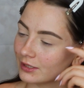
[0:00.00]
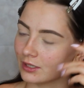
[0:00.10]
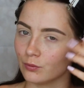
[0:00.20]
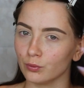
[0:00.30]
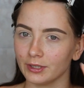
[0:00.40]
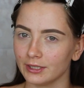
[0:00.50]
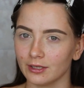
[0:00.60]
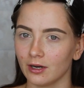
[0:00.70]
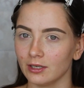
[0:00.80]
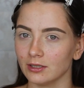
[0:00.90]
like a weird
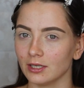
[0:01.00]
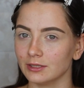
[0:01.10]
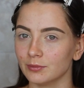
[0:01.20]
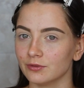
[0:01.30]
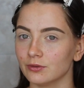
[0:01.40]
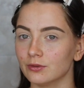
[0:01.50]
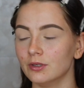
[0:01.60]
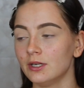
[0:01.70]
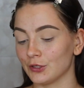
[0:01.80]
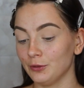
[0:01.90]
eyeliner
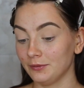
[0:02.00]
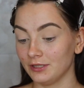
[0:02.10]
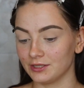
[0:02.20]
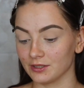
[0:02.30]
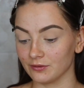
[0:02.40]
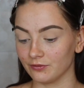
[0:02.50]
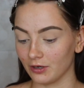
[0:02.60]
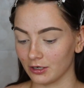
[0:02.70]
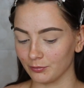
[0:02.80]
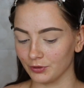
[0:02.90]
before. Hopefully it doesn't
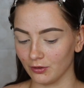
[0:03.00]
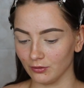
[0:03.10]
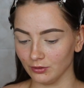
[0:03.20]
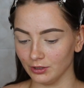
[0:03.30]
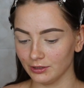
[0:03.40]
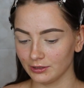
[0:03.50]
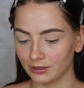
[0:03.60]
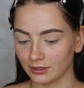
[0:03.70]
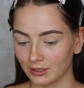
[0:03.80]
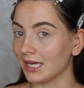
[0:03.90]
fuck up the whole
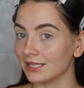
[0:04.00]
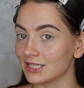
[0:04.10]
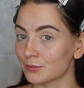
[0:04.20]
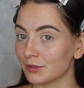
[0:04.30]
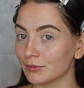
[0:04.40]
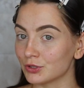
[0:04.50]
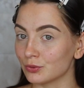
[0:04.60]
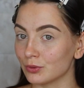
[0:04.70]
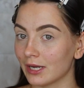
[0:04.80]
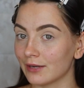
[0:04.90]
look. Yeah, that's pretty much
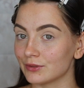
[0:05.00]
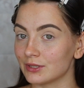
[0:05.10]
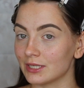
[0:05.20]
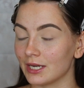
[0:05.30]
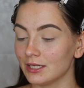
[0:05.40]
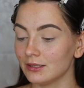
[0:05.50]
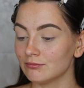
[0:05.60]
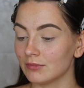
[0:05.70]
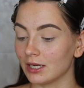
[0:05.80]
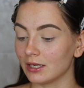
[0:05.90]
all I have to say.
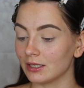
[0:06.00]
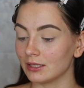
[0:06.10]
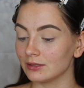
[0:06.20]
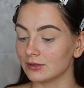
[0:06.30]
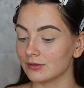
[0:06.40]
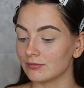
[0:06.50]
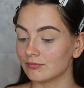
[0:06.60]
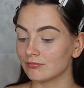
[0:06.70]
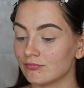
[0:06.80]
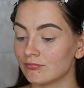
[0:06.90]
And
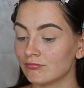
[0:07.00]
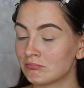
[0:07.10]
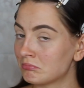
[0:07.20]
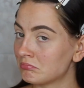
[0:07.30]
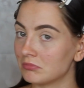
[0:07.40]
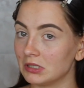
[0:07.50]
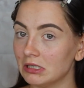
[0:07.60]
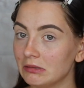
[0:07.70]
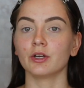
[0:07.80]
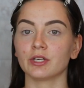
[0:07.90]

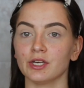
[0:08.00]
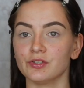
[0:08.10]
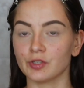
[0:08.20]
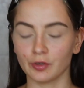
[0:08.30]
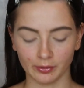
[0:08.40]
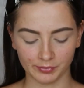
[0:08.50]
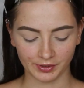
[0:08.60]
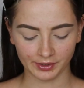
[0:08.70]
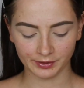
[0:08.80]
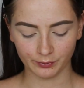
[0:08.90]
yeah, okay, so I'm
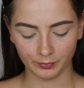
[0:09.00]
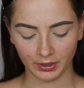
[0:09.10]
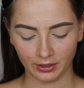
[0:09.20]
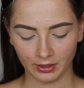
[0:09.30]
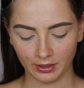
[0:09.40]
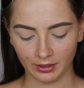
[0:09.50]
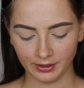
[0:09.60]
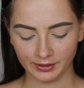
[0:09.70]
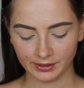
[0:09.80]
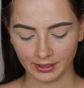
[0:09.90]
starting with my
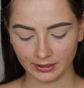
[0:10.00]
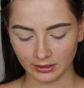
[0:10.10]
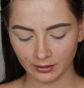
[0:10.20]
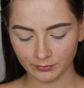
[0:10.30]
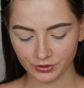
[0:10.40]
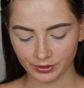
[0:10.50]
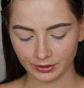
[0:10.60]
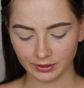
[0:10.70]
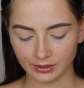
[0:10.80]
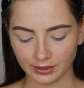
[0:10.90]
eyes, and I'm just
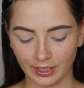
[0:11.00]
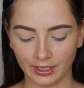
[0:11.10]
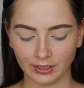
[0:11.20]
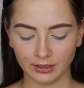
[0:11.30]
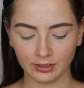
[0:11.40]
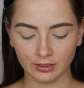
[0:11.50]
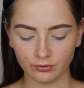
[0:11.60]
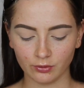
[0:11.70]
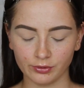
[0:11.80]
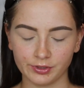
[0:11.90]
going to take
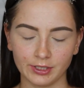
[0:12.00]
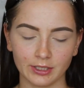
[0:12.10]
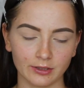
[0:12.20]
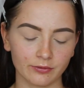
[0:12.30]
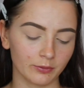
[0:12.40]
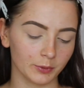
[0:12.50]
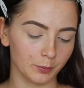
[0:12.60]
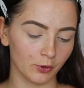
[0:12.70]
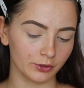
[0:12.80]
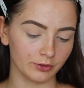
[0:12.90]
Raw Sienna from the
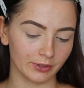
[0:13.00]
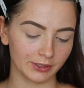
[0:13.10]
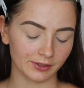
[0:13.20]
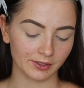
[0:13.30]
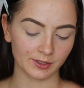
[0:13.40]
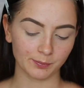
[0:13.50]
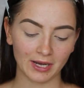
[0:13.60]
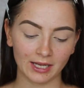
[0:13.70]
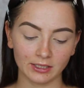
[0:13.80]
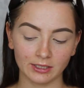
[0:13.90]
Modern Renaissance
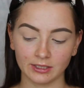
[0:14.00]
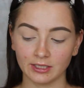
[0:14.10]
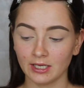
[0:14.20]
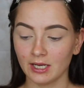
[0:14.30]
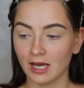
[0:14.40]
palette